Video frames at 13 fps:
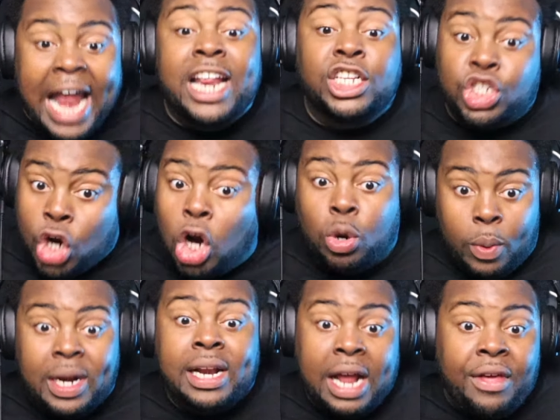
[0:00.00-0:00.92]
he's going to win
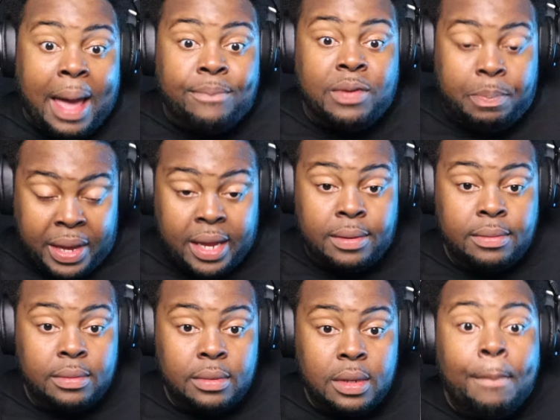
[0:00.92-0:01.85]
another MVP.
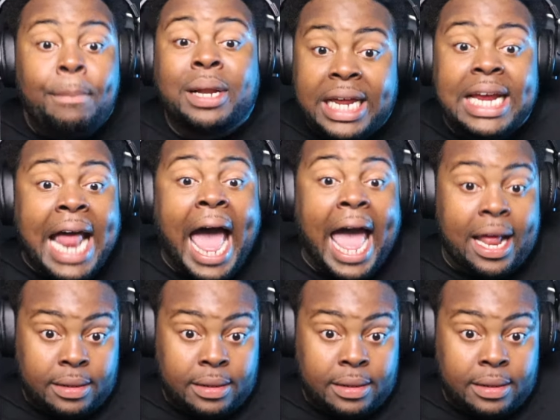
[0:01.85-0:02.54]
Believe that.